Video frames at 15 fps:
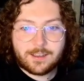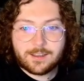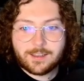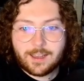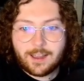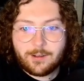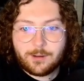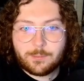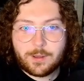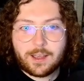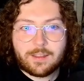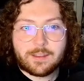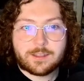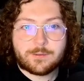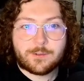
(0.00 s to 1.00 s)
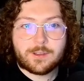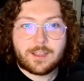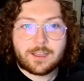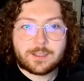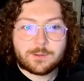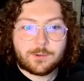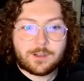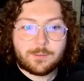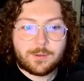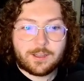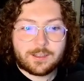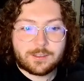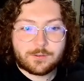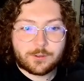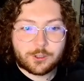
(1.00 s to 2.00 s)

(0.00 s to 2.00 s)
Yeah, I would buy this for like 20 bucks for